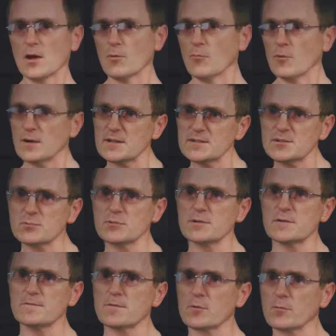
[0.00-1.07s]
What is
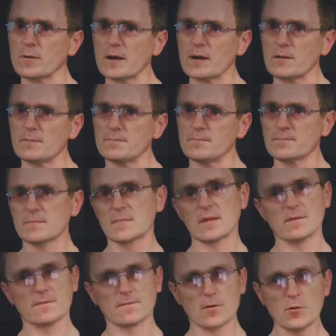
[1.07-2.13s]
router firmware?
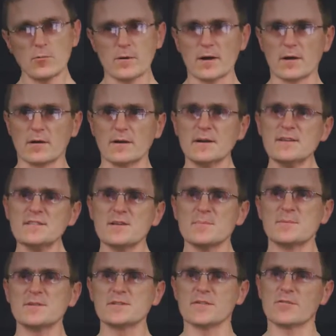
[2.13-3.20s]
Firmware is a
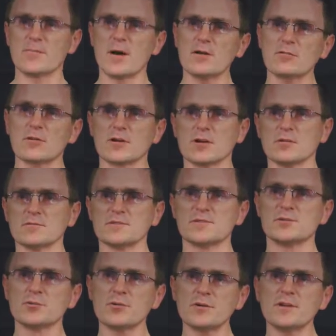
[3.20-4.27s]
piece of microcode
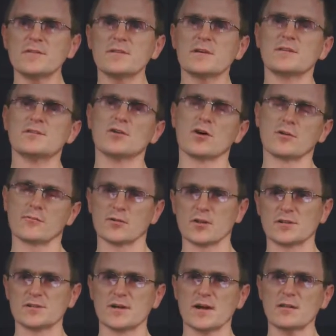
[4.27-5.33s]
stored in the
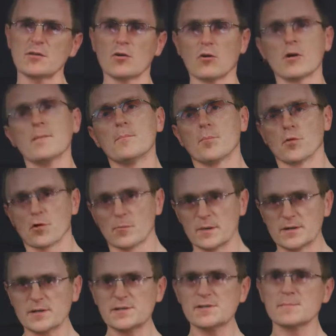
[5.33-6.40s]
non-volatile or
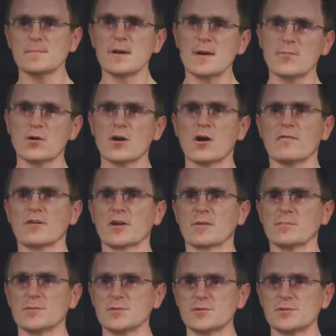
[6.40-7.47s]
permanent memory of a
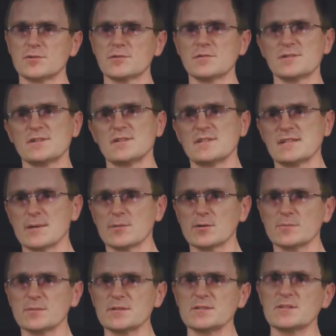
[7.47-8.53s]
computer,
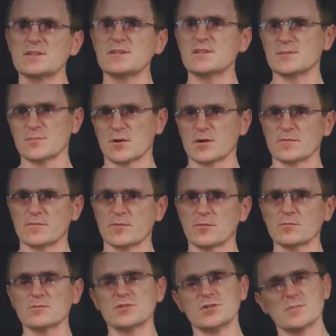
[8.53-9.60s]
tablet PC,
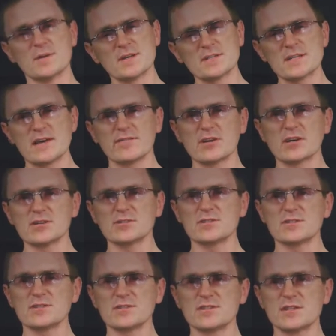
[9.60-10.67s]
smartphone, GPS
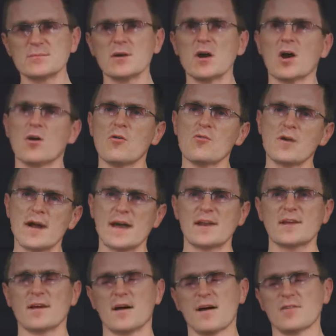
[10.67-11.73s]
navigation system, or
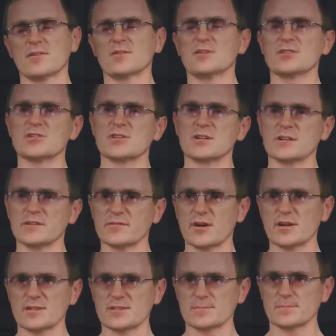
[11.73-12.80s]
any other digital
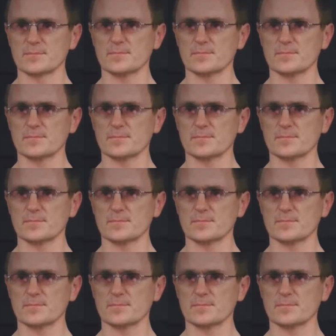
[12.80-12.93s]
device.